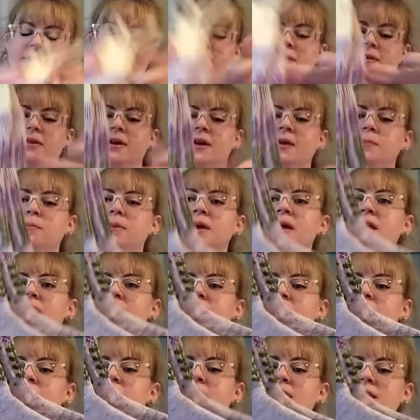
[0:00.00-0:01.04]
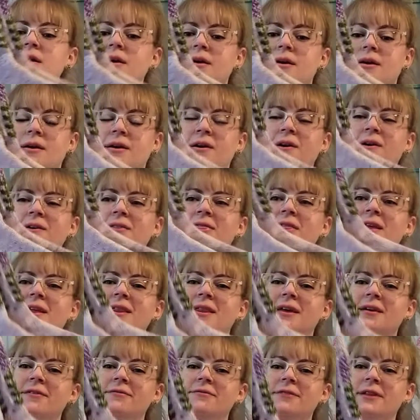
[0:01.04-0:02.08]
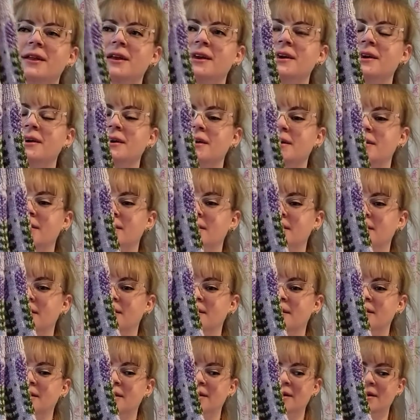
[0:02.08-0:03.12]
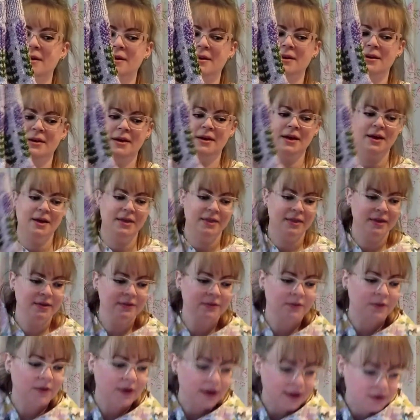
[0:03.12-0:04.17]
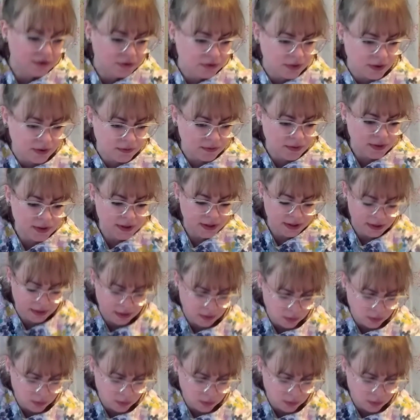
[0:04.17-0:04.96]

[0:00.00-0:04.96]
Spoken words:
there they be. Aren't they lovely? These are actually really,